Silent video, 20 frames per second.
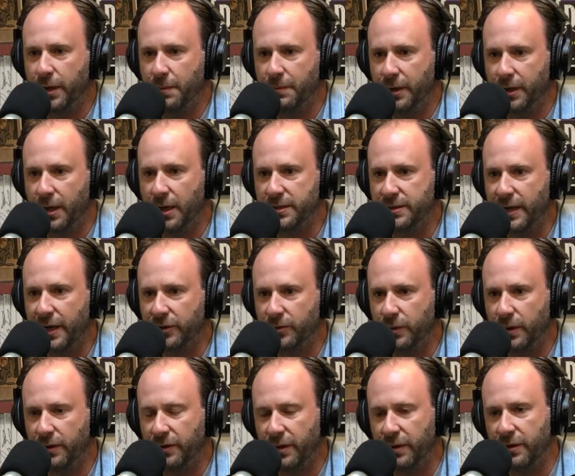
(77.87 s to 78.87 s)
come in contact
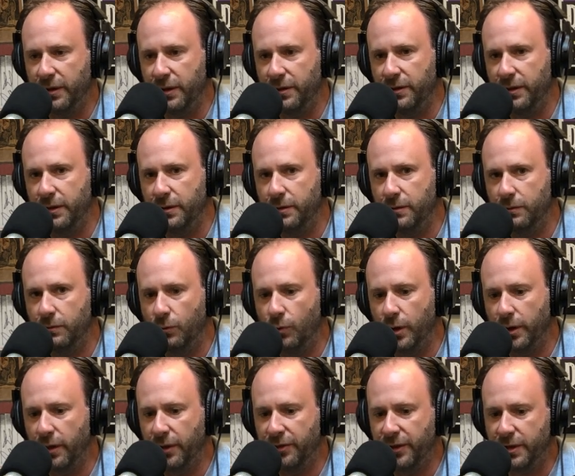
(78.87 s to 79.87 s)
with. I think that
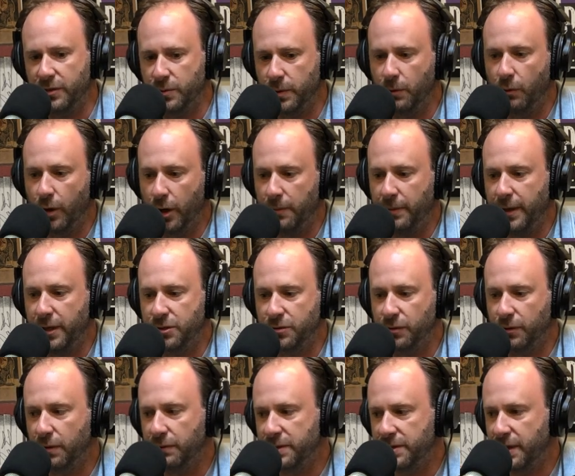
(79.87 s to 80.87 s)
one of the things we want to make
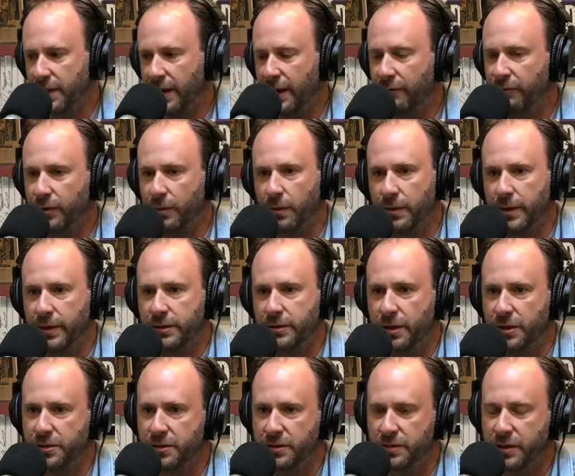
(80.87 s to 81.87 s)
sure of is that everyone that
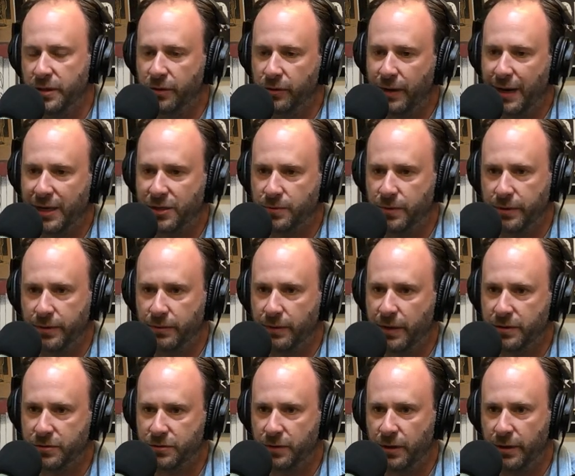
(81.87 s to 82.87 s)
touches and interacts with the
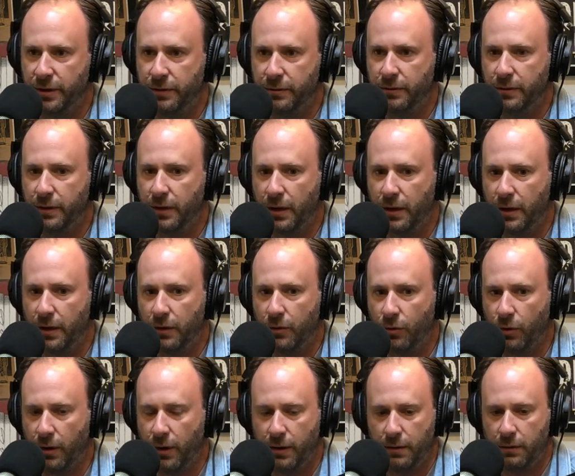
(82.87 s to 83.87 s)
restaurant
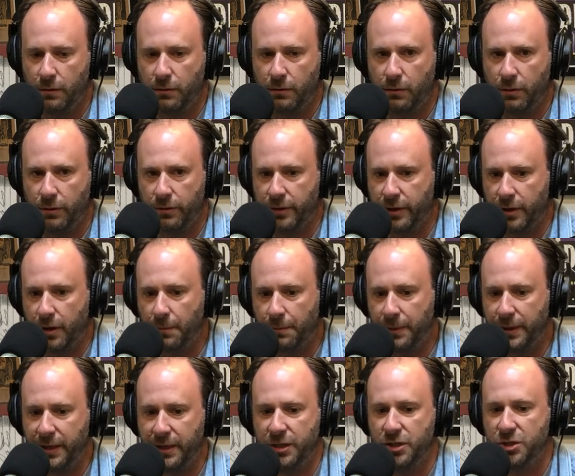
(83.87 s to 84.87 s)
or the
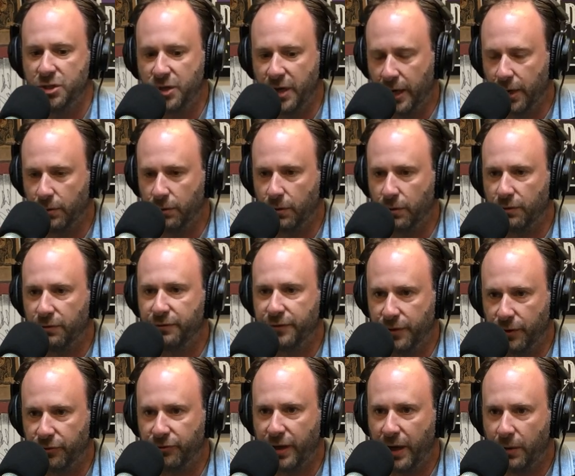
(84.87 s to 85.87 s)
company in general
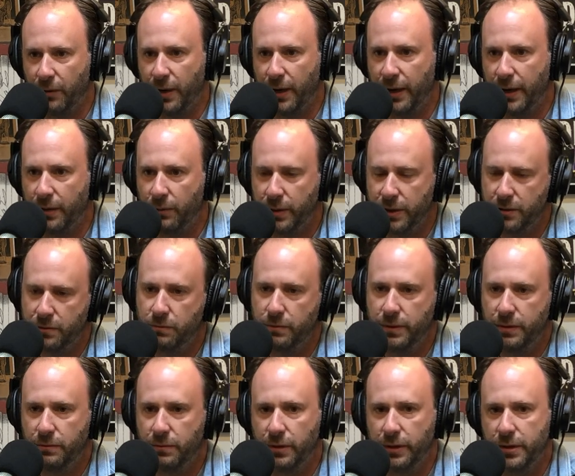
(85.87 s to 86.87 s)
feels that way. And we
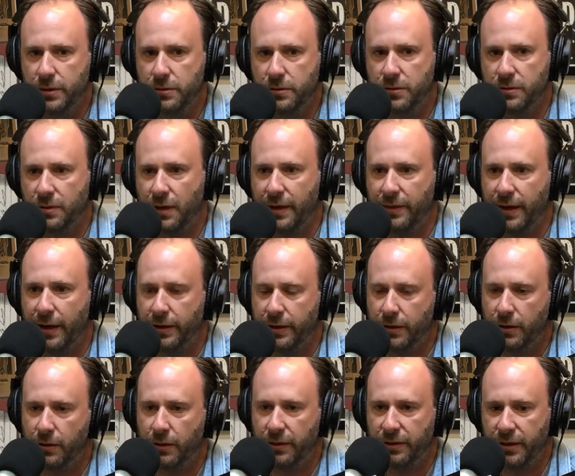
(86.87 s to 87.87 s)
really do try that. You
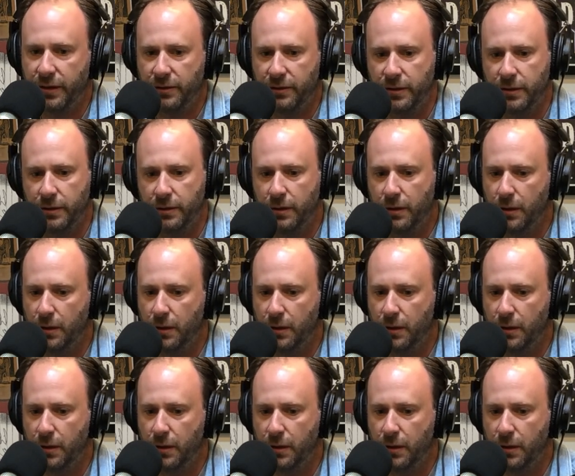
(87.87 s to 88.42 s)
know, I think that